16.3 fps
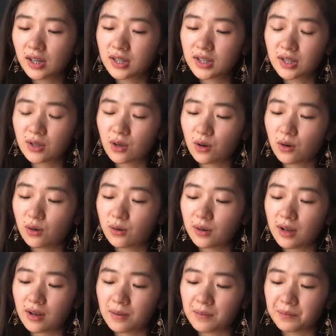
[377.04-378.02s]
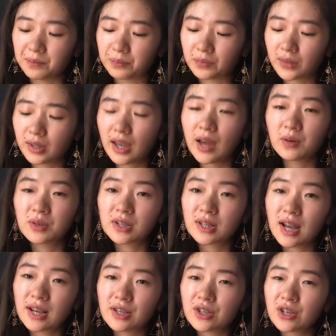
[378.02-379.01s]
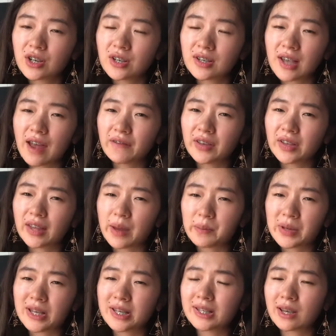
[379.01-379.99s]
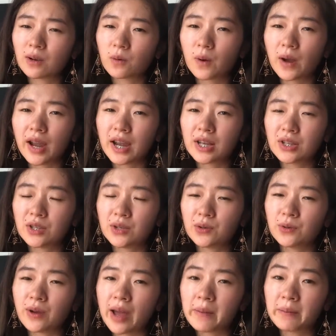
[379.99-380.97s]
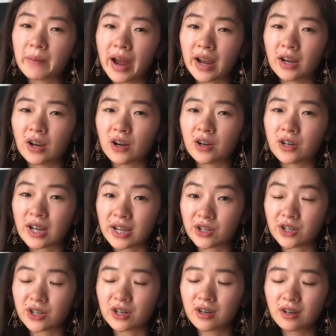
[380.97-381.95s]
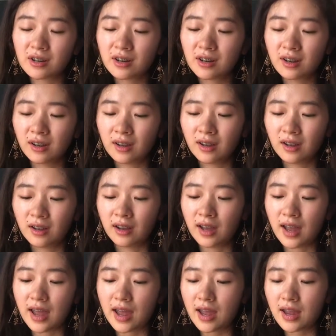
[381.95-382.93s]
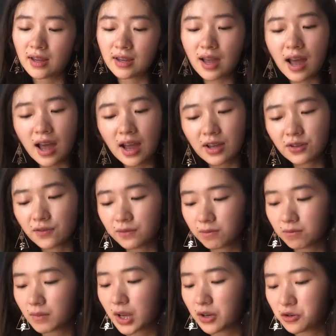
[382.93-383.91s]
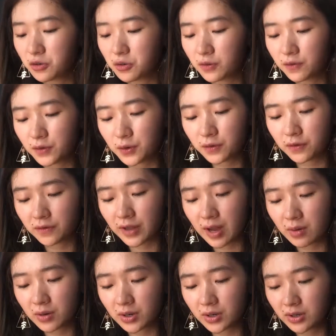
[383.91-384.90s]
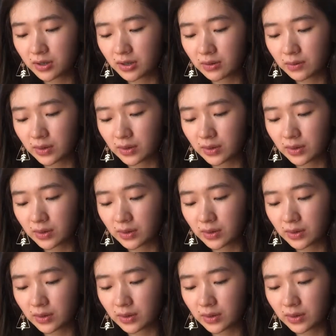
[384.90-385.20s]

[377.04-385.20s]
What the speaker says: So yeah, it was nice just having that peace and quiet to admire nature. And yeah, I drew a few flowers